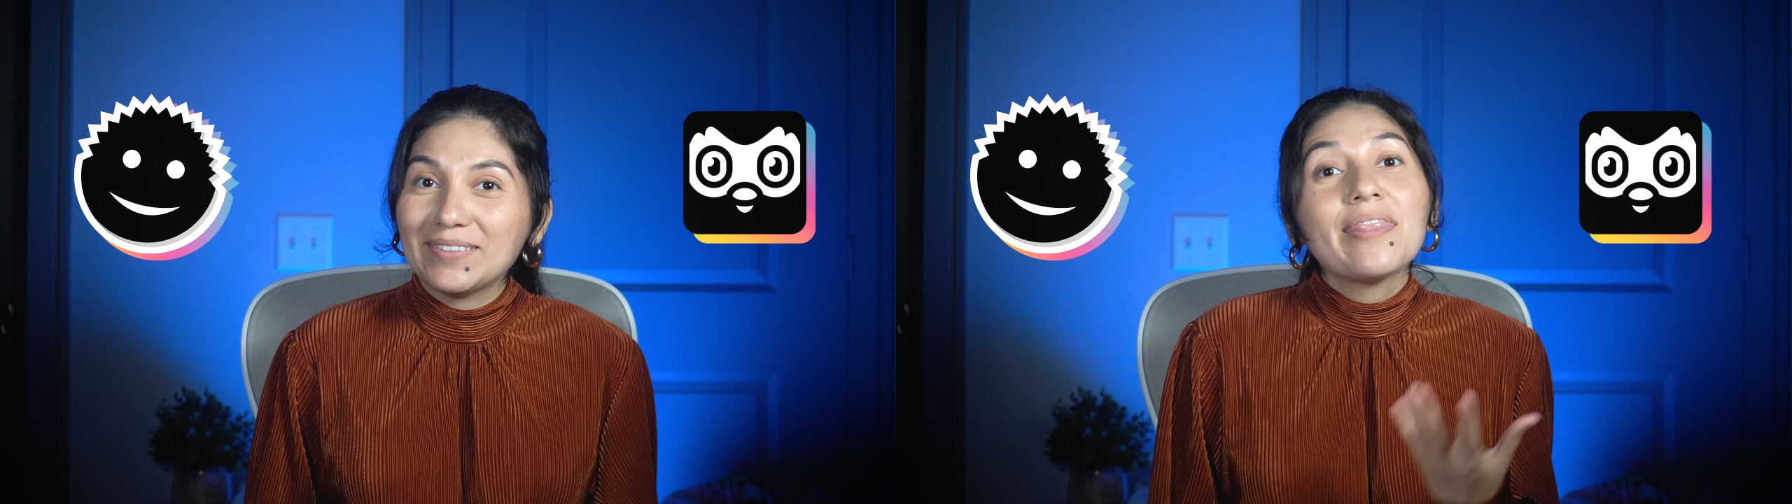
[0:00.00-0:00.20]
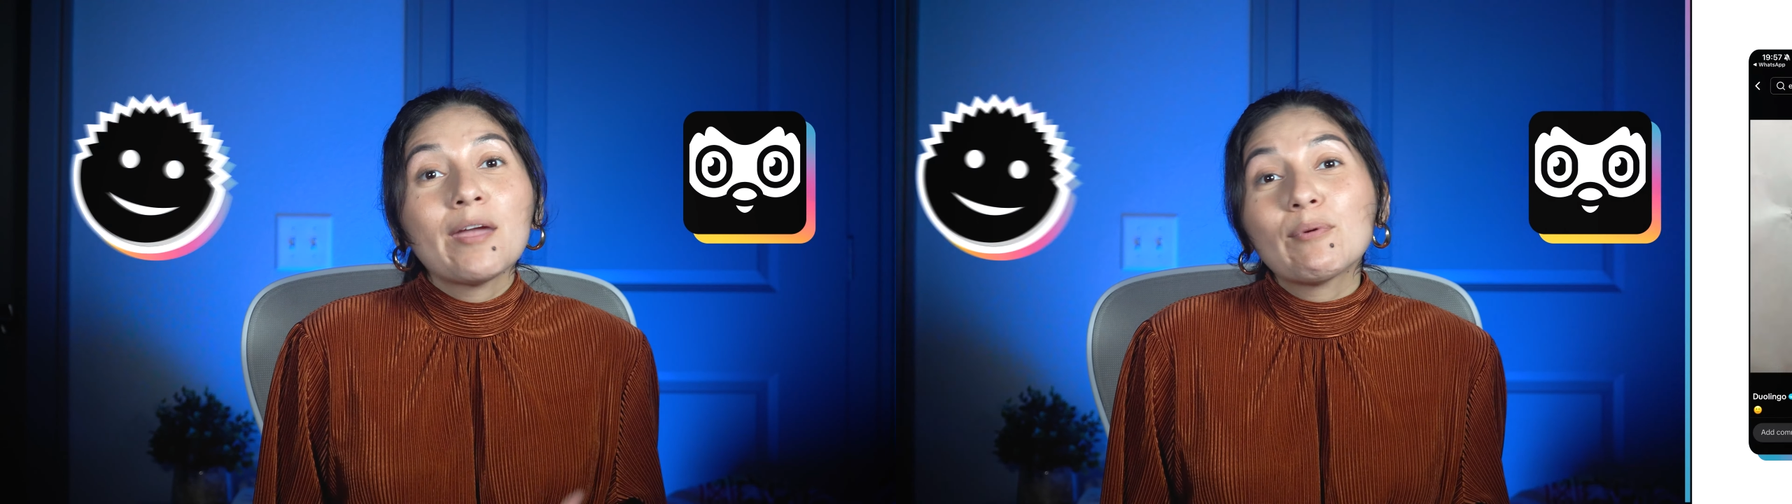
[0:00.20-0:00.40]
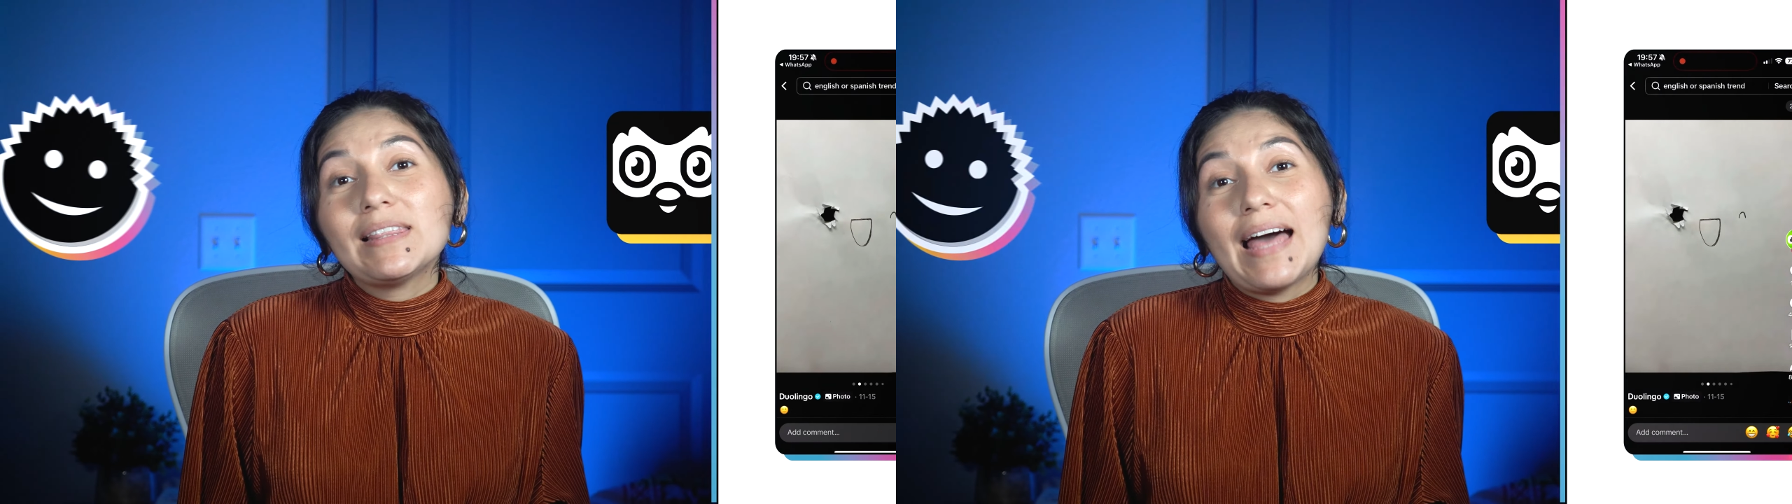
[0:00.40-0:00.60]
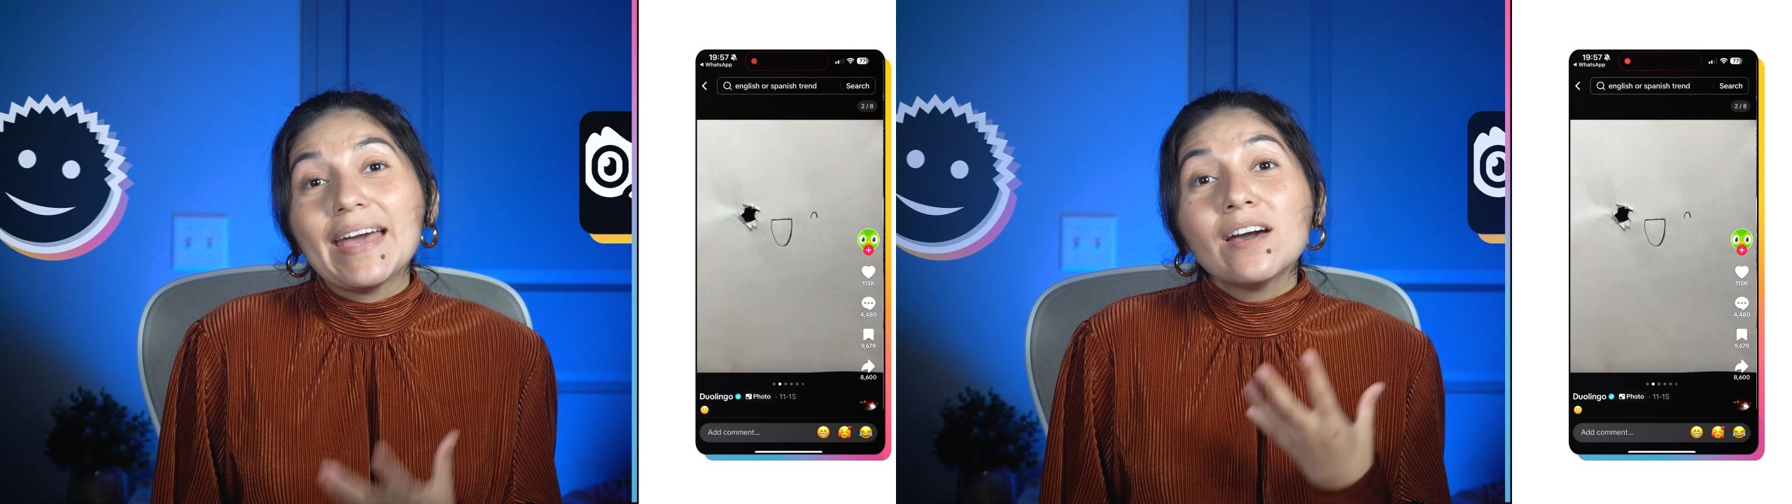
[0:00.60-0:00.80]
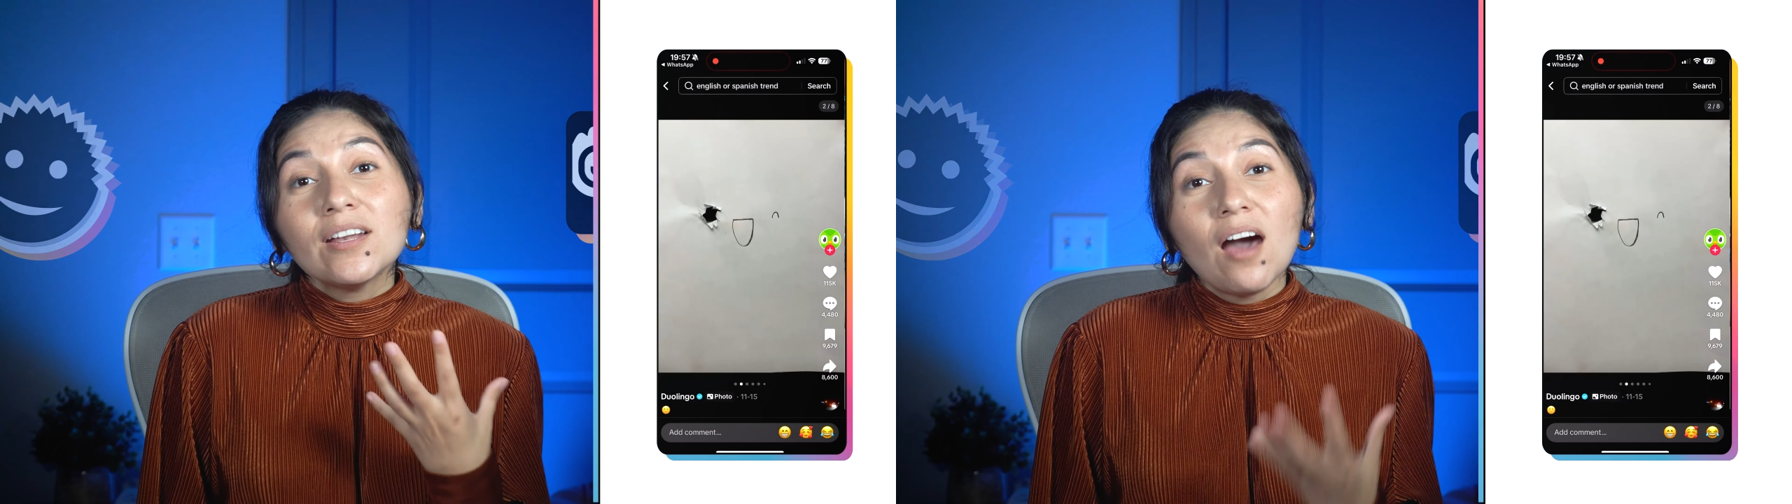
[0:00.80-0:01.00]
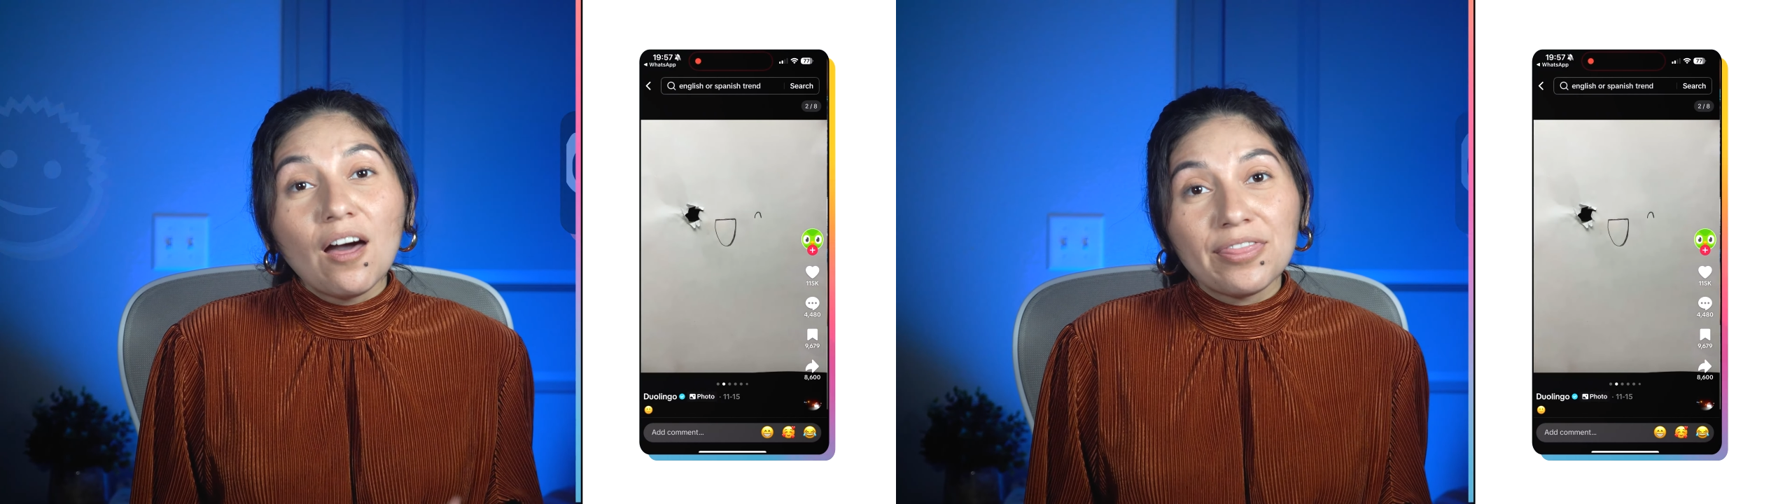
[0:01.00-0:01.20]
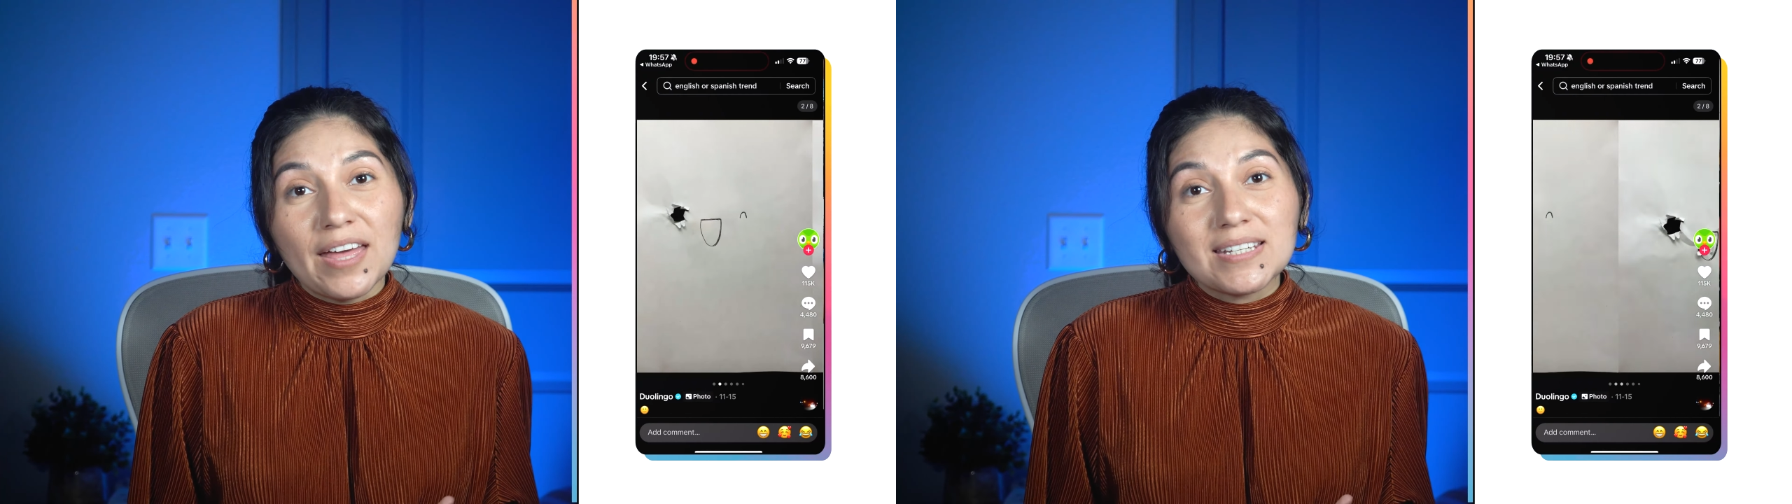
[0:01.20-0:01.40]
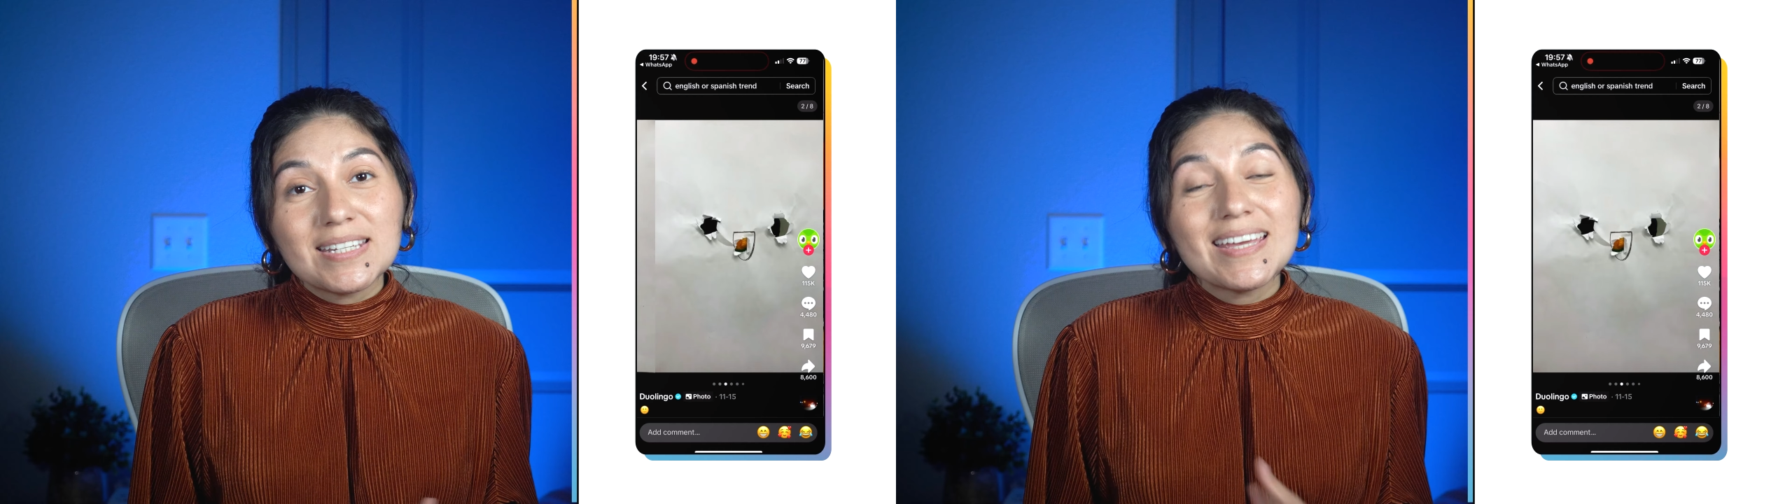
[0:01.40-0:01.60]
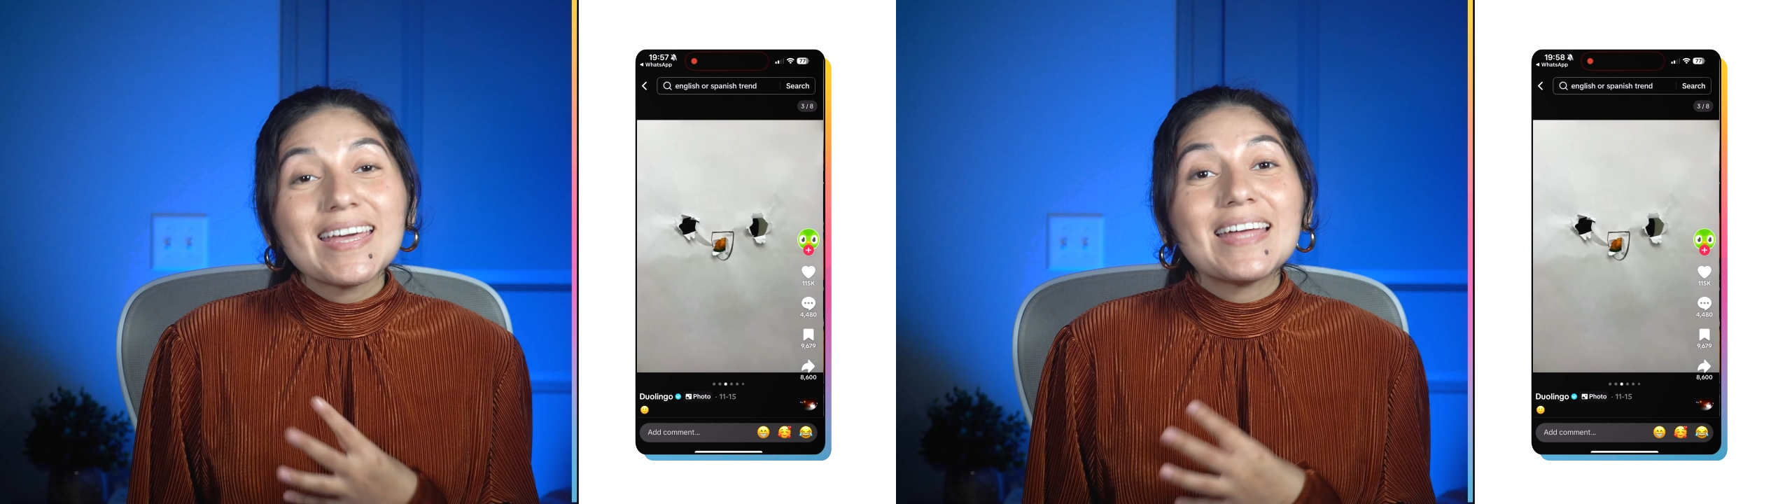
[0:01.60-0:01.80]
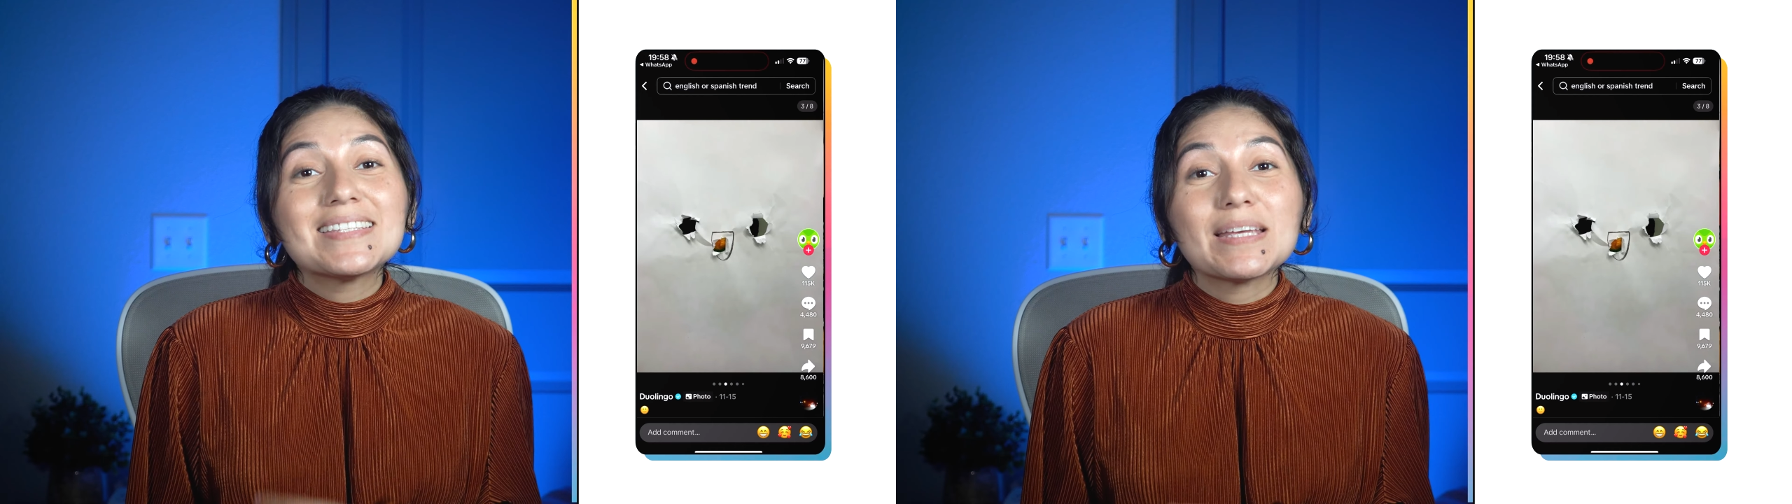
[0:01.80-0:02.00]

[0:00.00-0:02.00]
They rely on authentic and